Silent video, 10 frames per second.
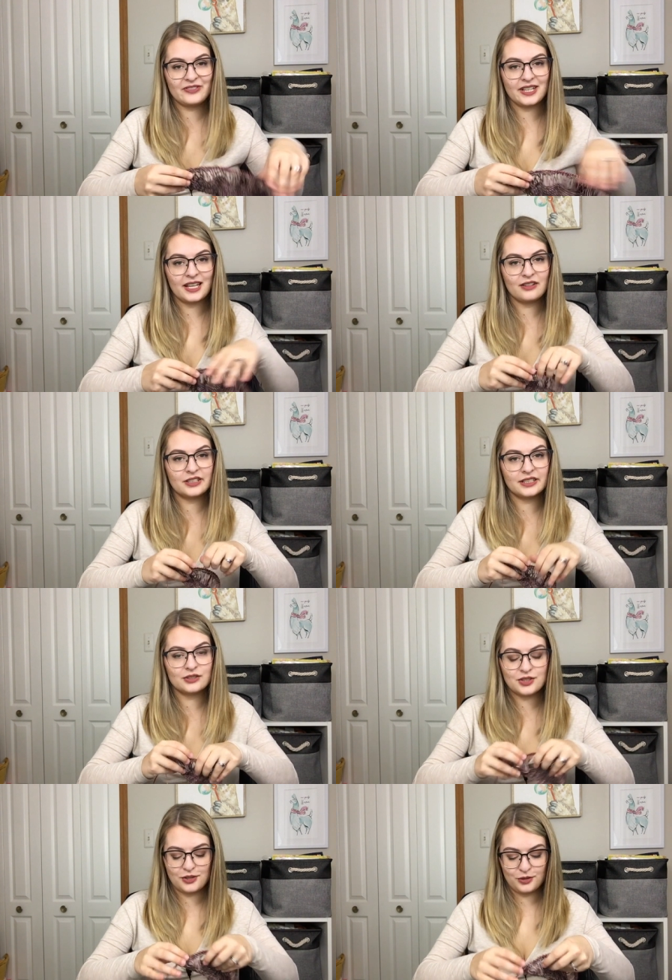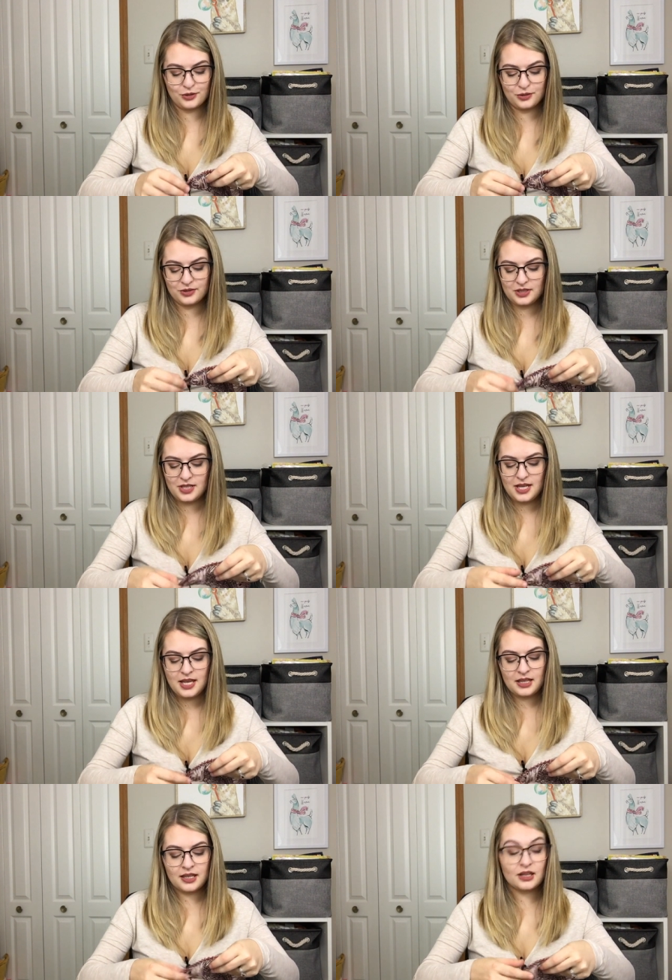finagling to
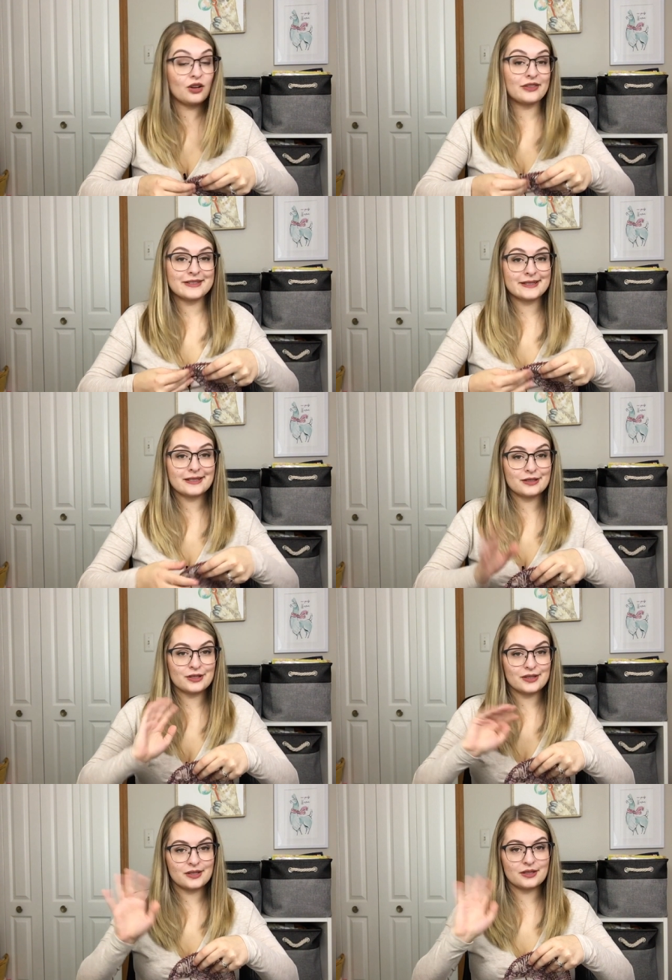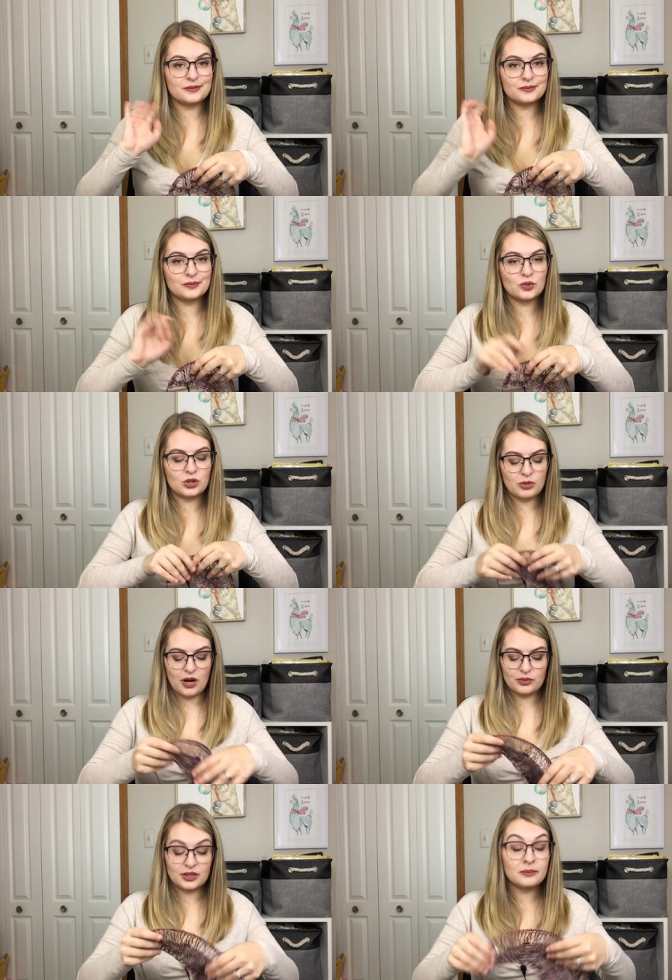get all the stitches to work
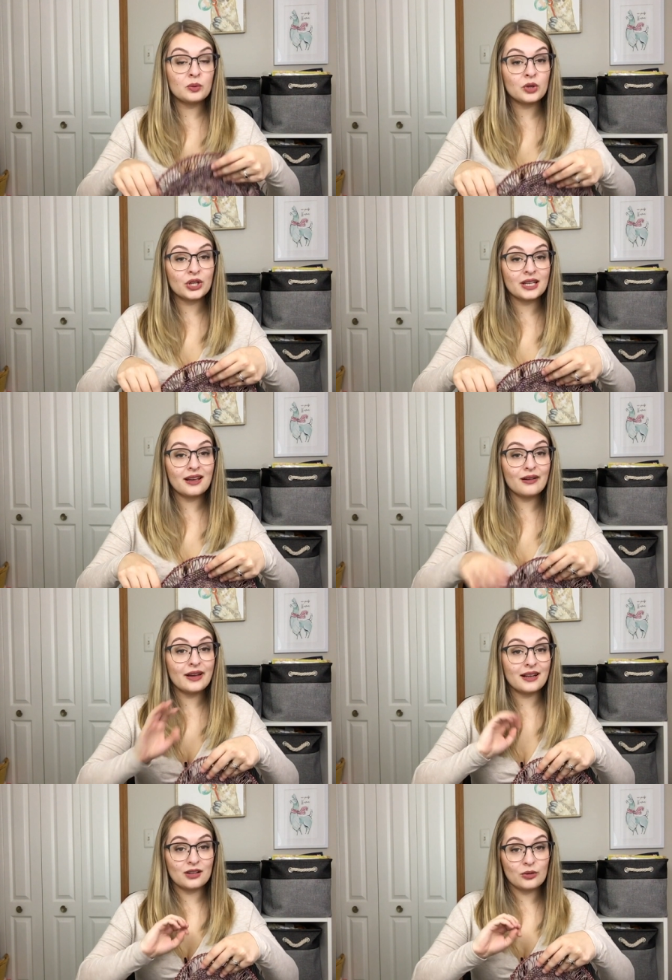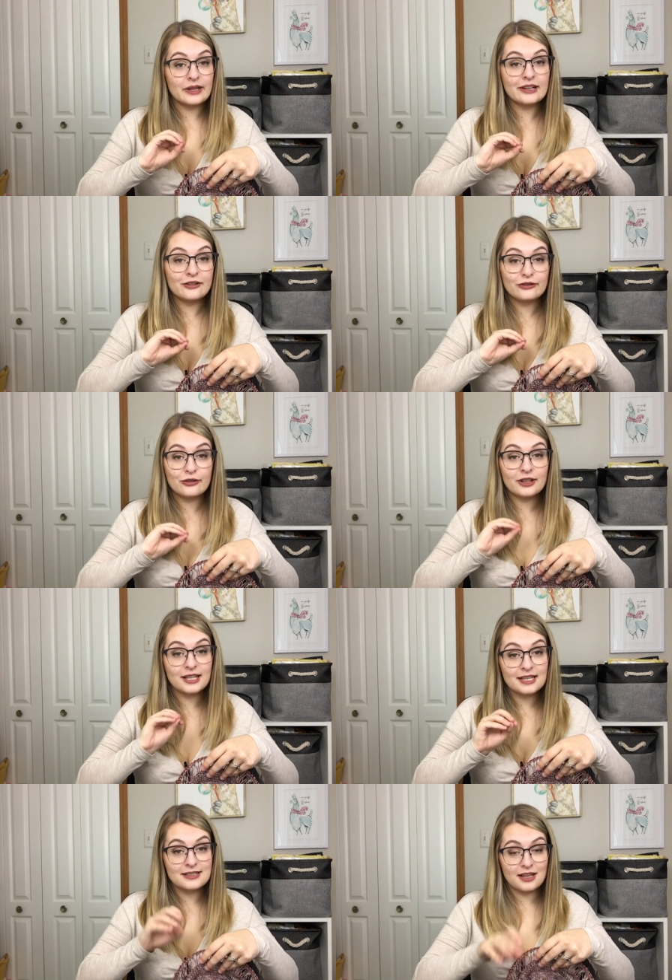properly, but we're good now and I know better for
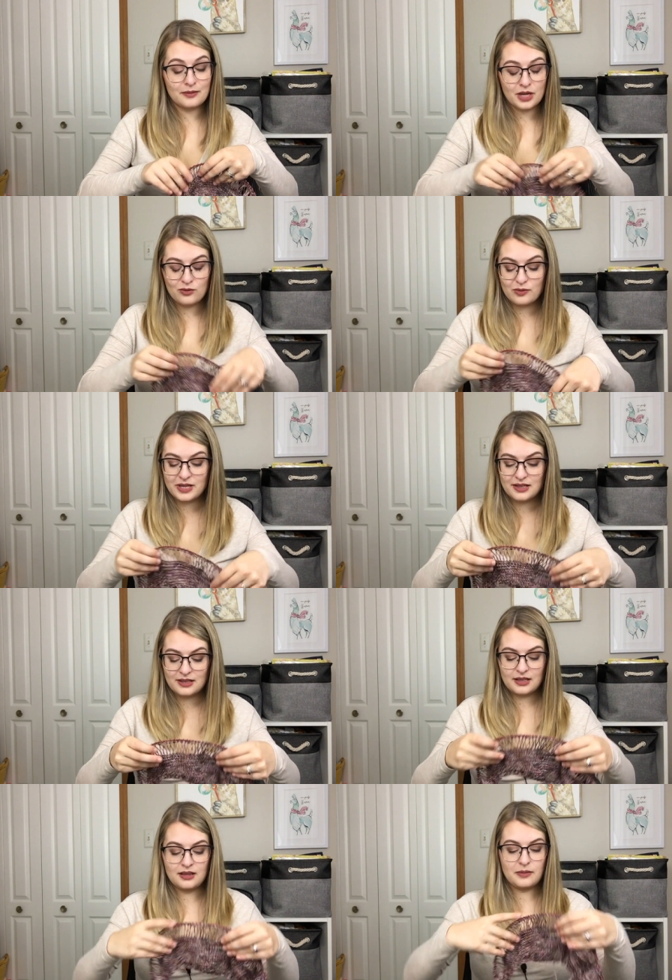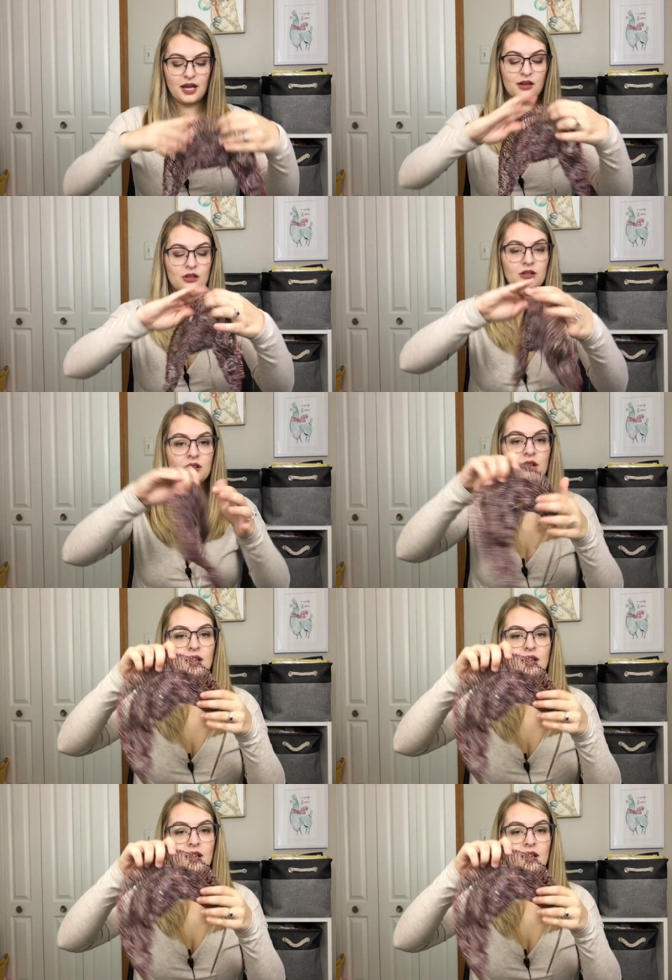the next time I repeat it in the pattern.